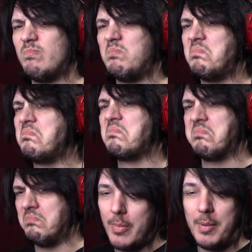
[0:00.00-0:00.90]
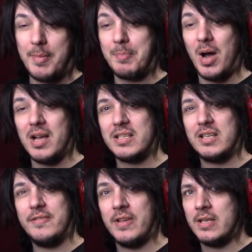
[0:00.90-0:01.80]
Mm, I'm going to be
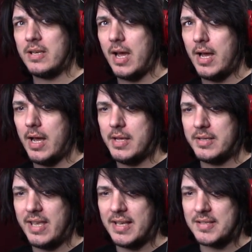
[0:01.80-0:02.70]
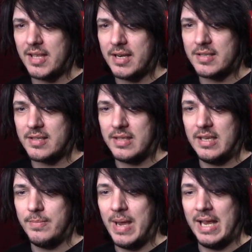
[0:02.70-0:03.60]
positive and uh, guess that it's
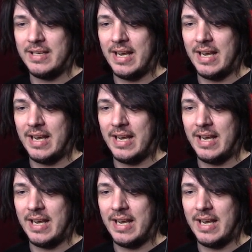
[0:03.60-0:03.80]
the man